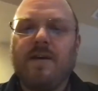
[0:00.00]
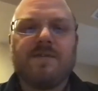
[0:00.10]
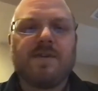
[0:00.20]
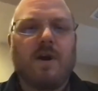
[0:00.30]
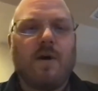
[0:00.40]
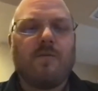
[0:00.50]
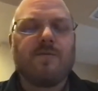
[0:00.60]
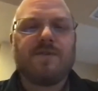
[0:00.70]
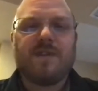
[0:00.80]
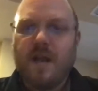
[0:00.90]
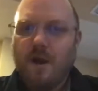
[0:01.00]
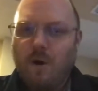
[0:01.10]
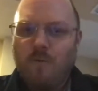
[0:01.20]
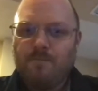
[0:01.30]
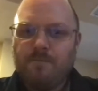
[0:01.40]
So stay
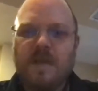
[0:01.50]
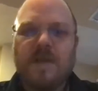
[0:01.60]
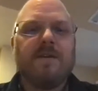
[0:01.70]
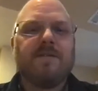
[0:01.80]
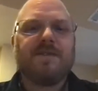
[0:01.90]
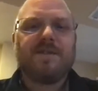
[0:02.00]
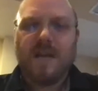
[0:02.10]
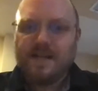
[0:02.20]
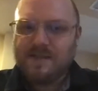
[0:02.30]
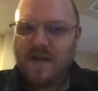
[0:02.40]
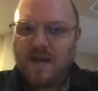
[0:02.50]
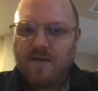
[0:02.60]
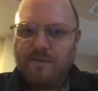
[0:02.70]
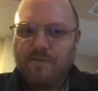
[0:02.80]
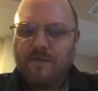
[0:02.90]
home, stay
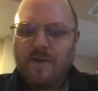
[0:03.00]
safe.